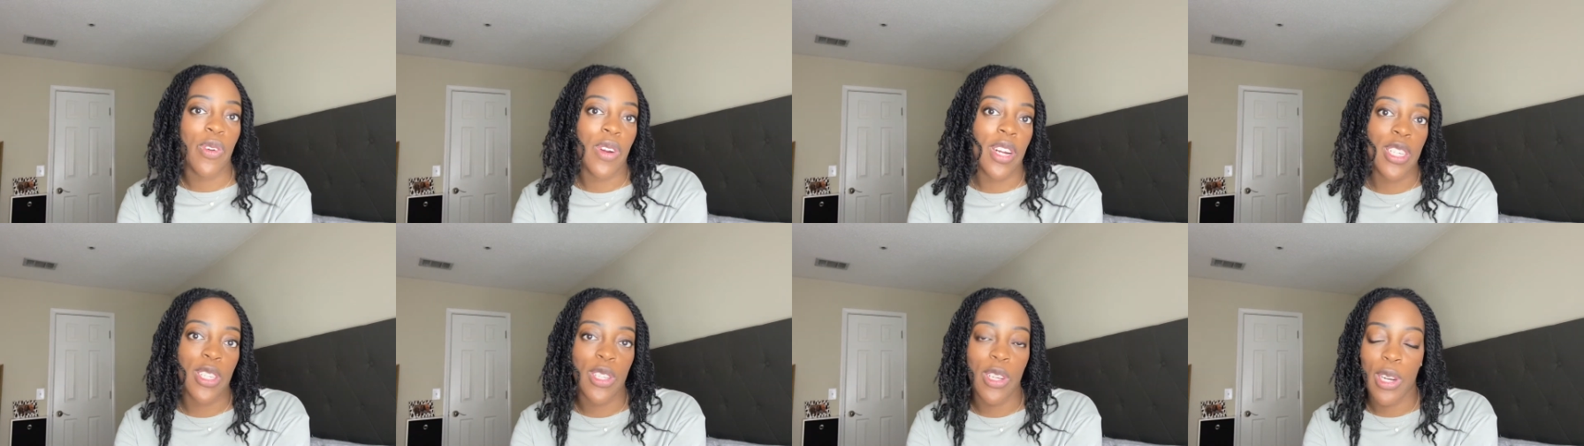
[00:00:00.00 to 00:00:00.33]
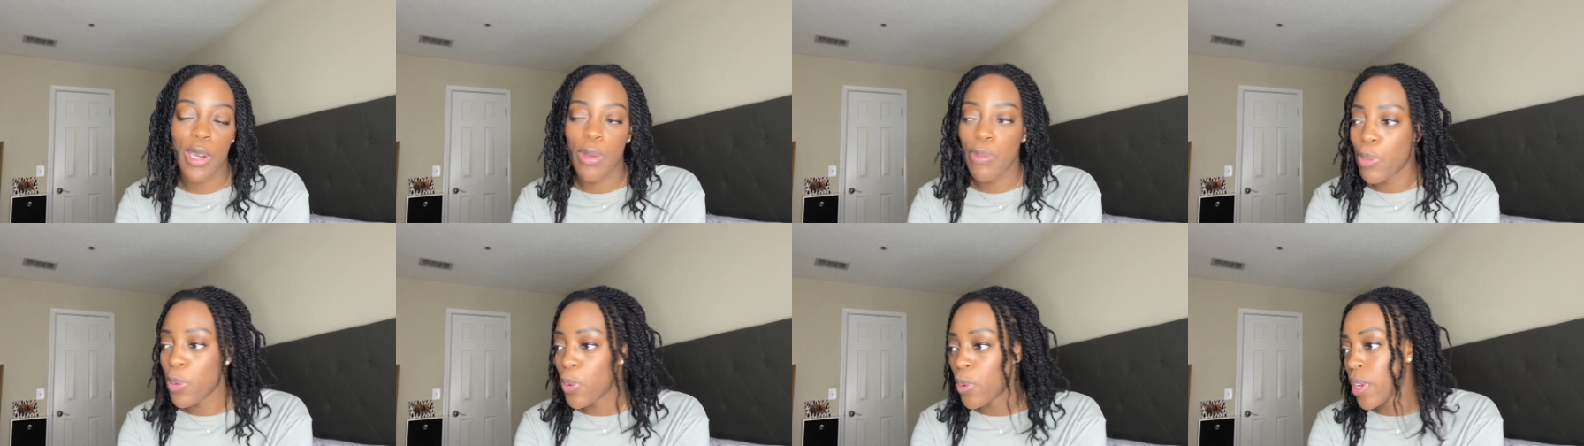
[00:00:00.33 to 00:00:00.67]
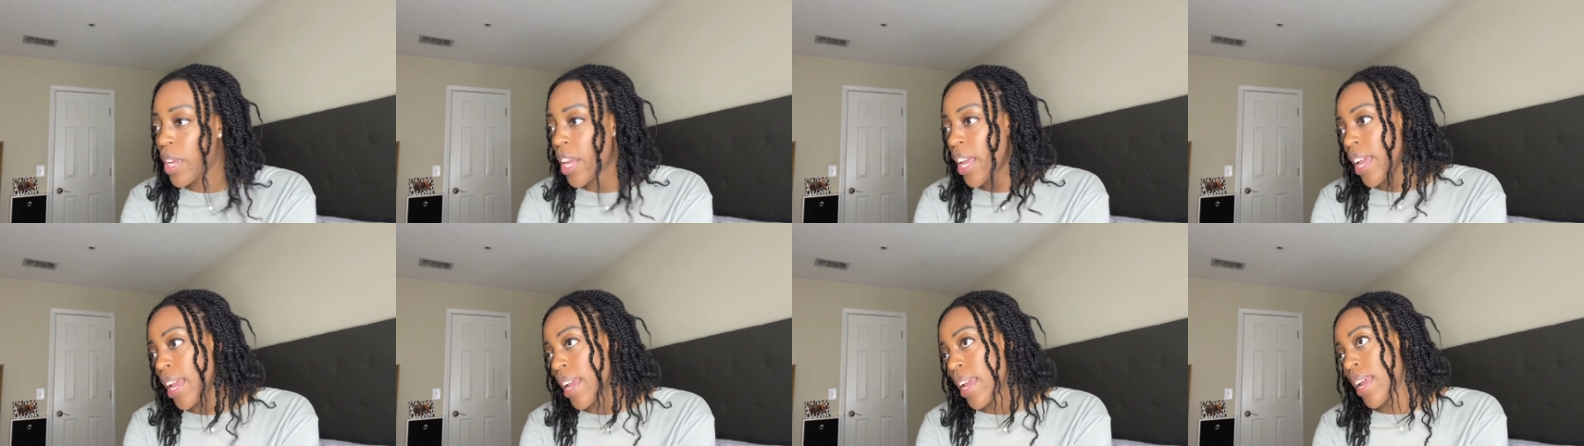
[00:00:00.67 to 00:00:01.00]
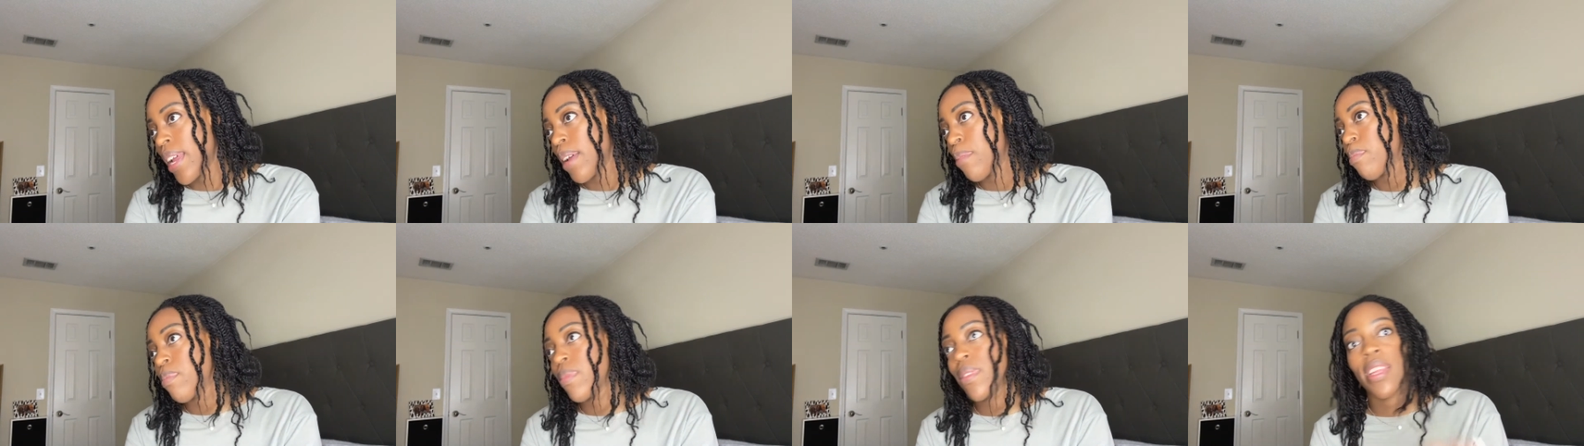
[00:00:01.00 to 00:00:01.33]
I started boot
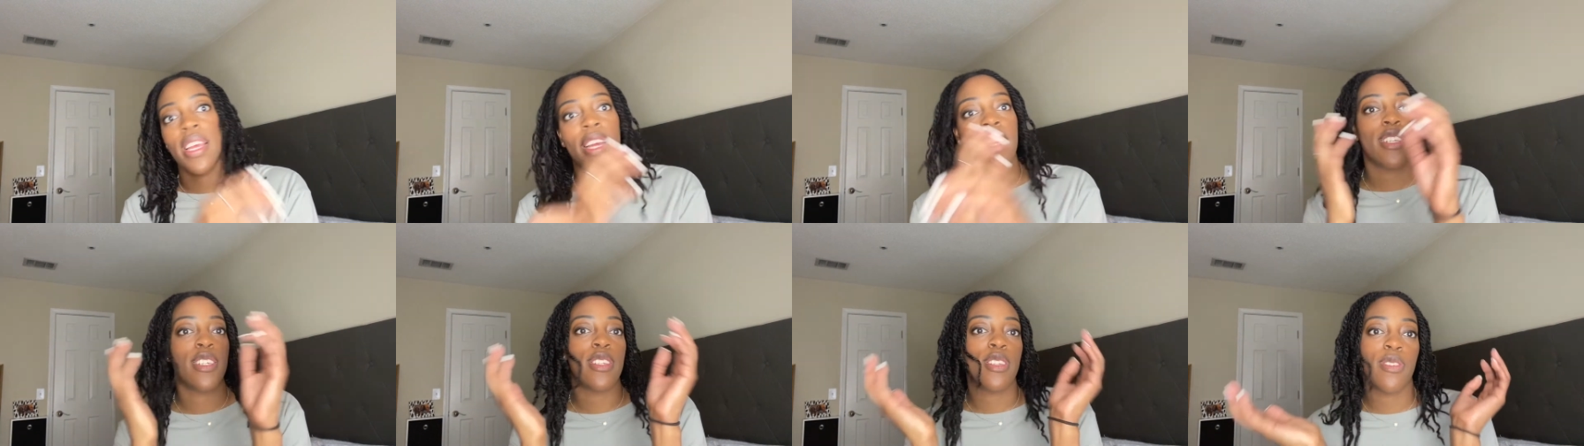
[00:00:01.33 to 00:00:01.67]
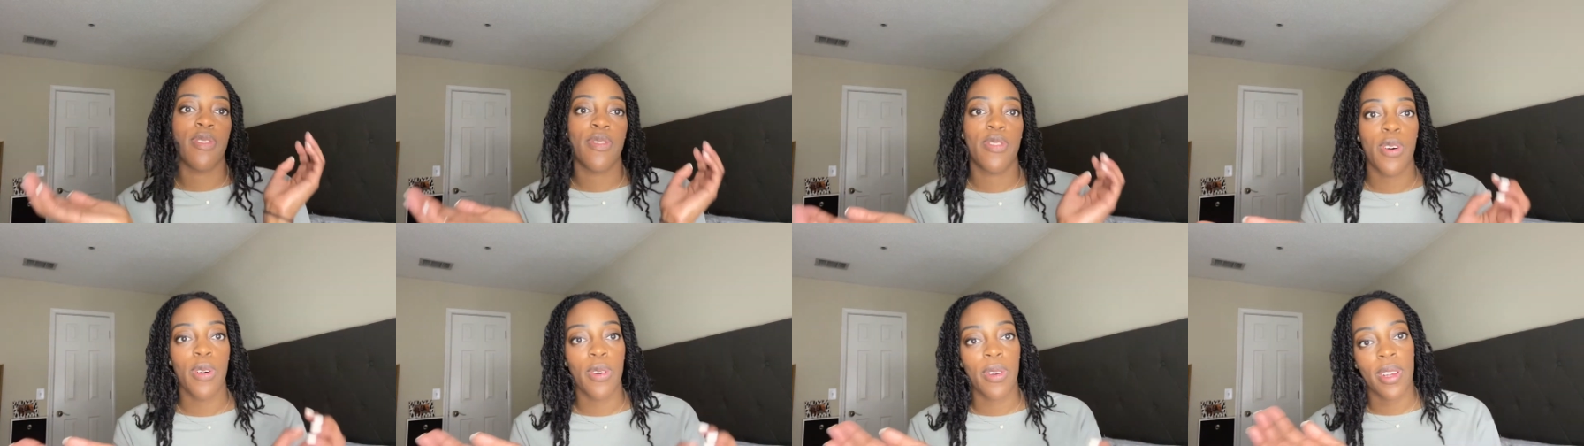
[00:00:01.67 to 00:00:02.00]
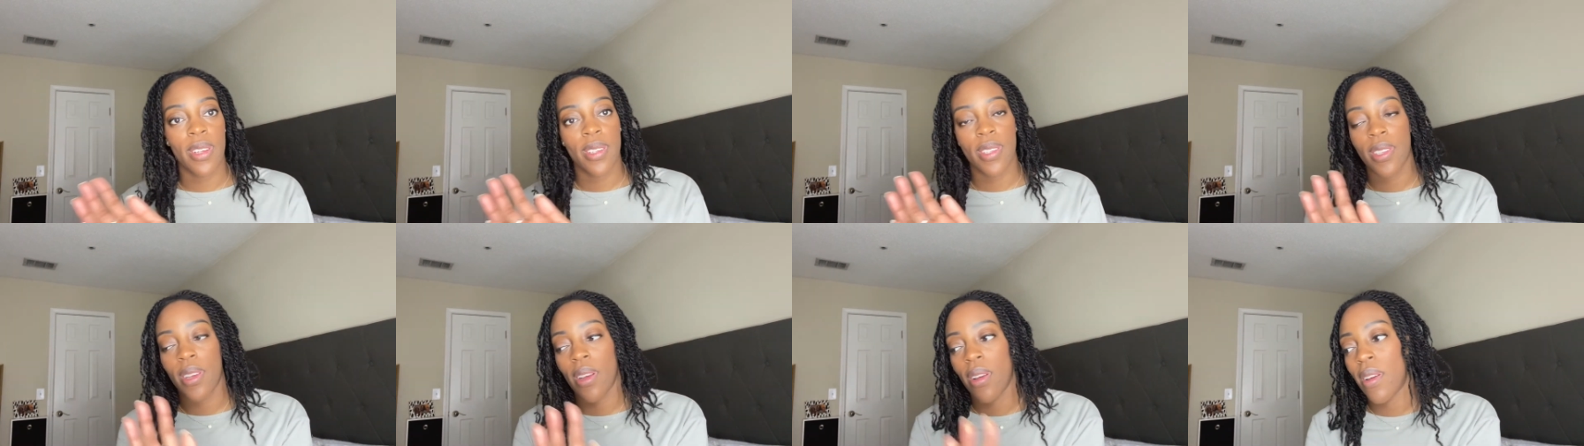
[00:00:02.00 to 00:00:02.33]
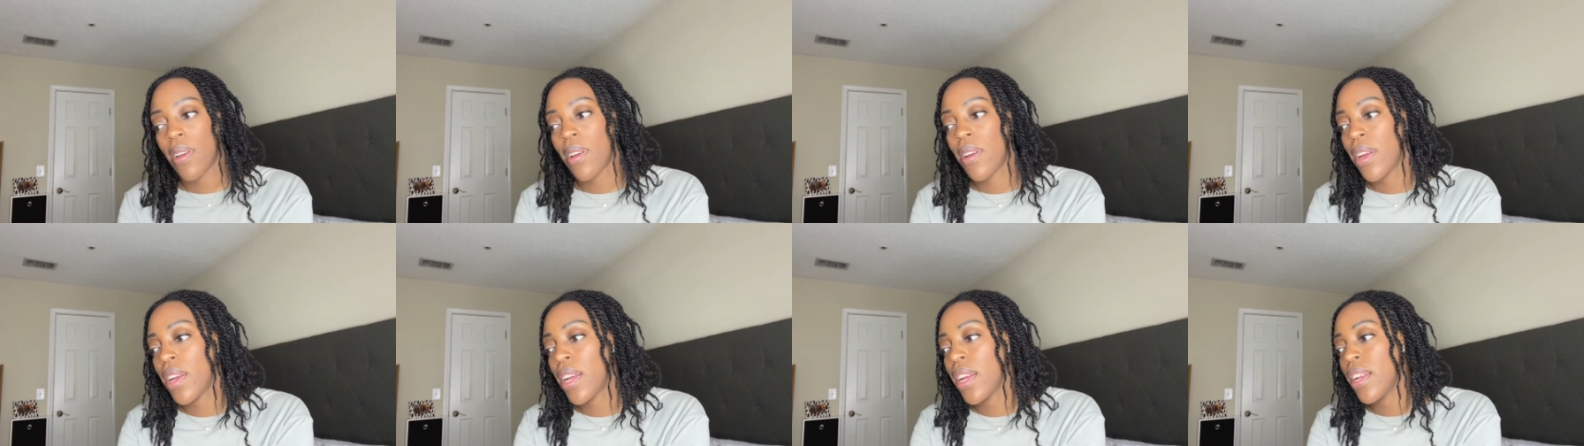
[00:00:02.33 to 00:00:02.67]
camp, things to focus
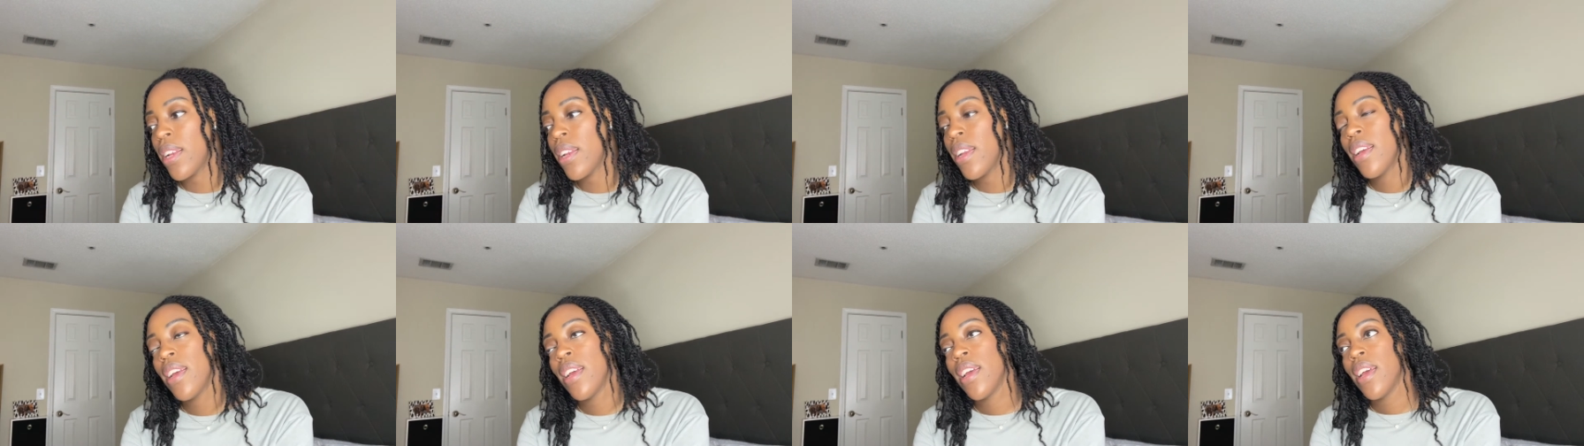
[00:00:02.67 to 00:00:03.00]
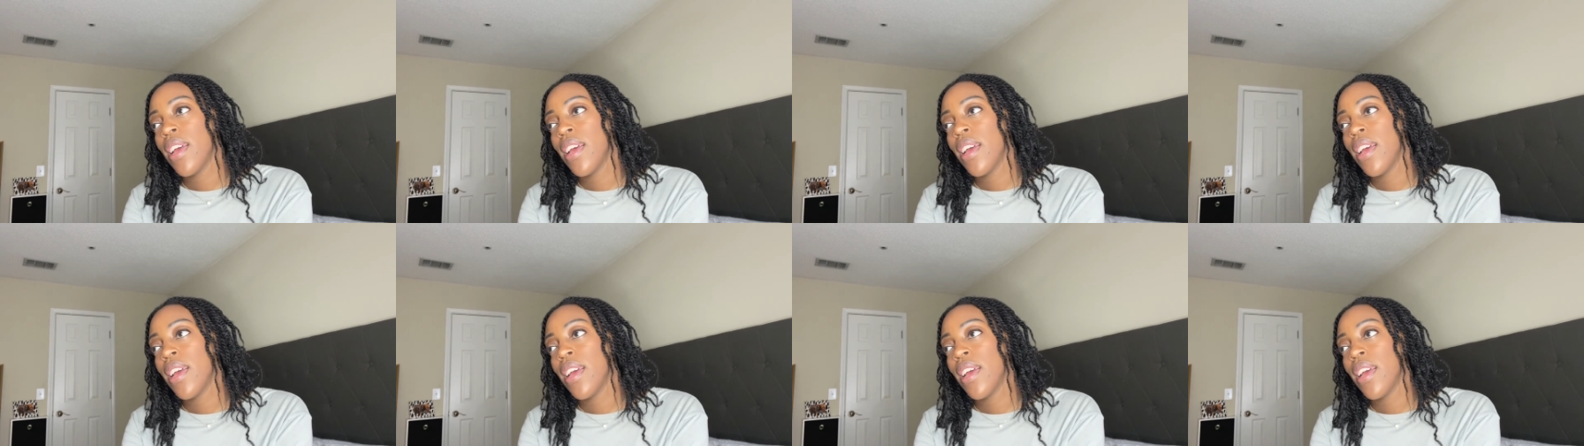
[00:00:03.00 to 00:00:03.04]
on,